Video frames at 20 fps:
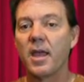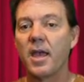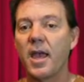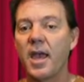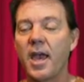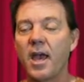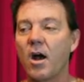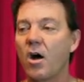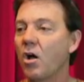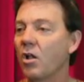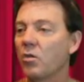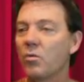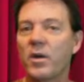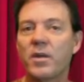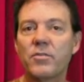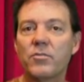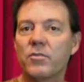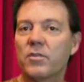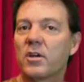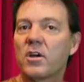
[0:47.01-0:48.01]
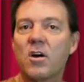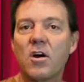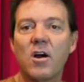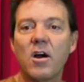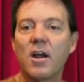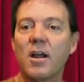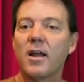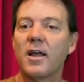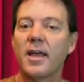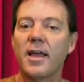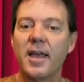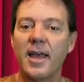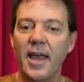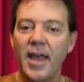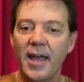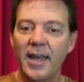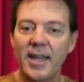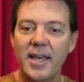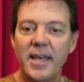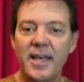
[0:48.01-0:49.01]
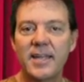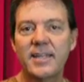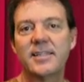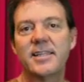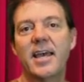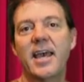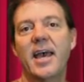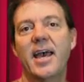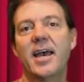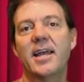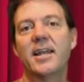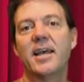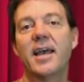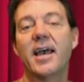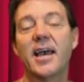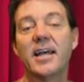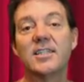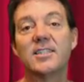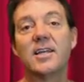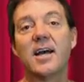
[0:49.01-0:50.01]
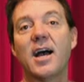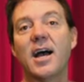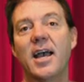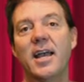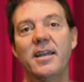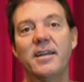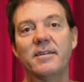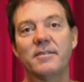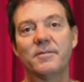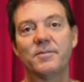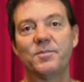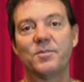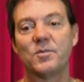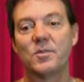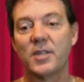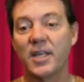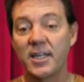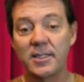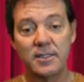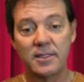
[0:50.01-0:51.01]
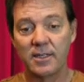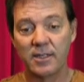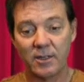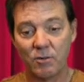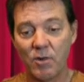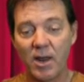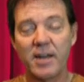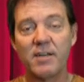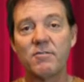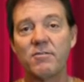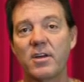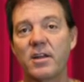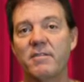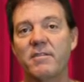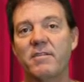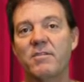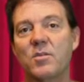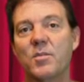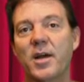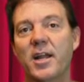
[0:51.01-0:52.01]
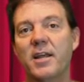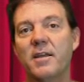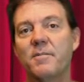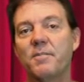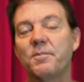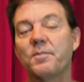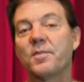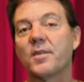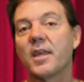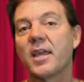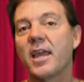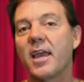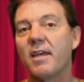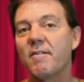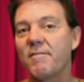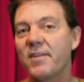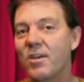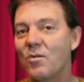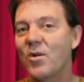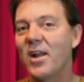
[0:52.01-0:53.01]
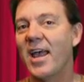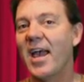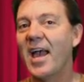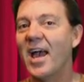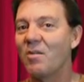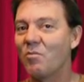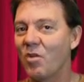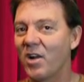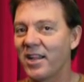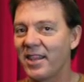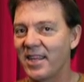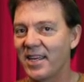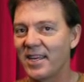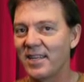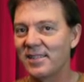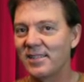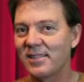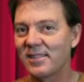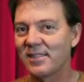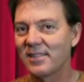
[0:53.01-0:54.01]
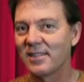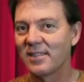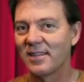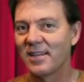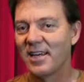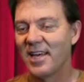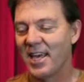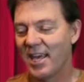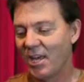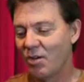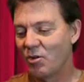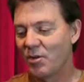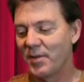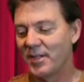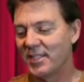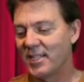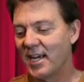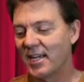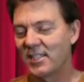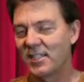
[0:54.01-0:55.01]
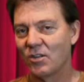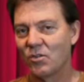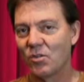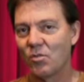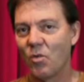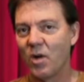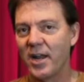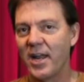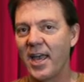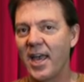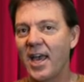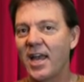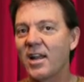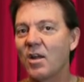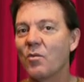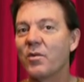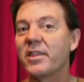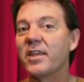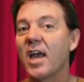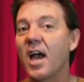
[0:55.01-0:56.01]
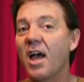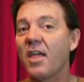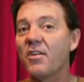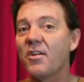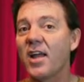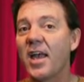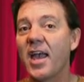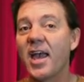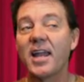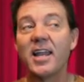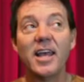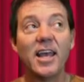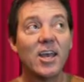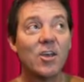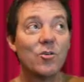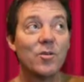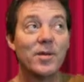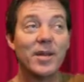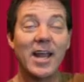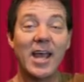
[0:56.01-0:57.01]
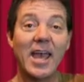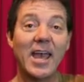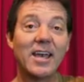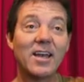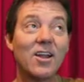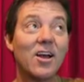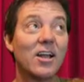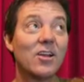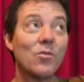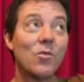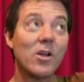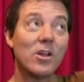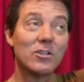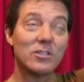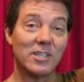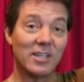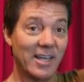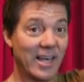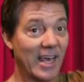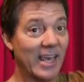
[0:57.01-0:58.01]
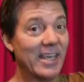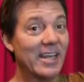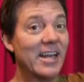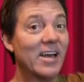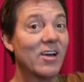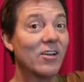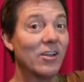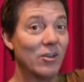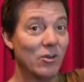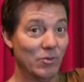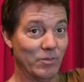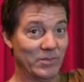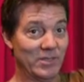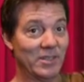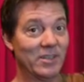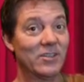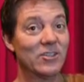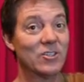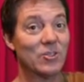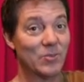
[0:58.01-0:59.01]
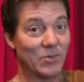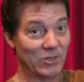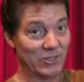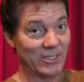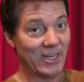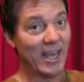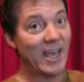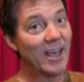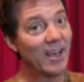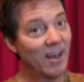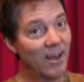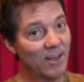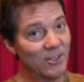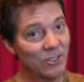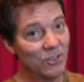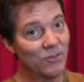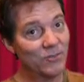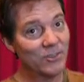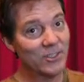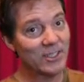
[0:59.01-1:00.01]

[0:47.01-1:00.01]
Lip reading: and all the way through the car and hit his head and died instantly right in front of everybody. If he would have had one of these, he would have been texting with one hand, and with the other hand, he would have been hanging on to one of those little hangy down loops that you're supposed to hang on to for